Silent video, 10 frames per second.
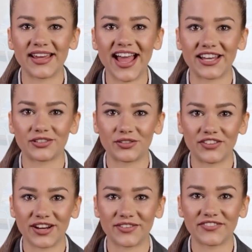After
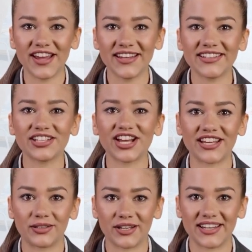verifying the
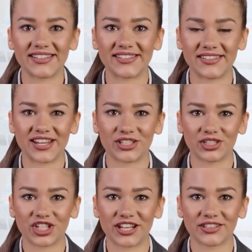genuineness of such
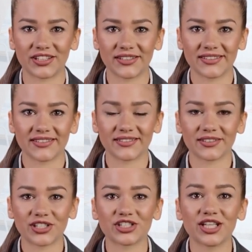changes,
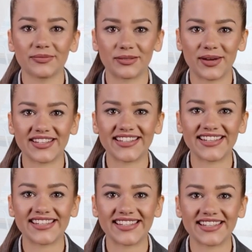determine whether
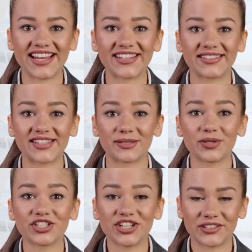these suggest
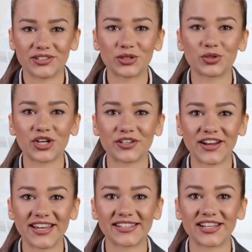suspicion to trigger
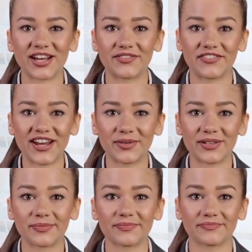STR
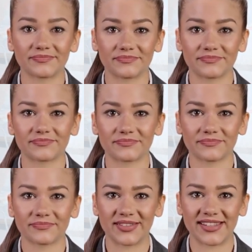filing.
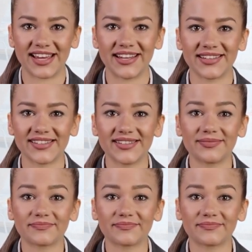6.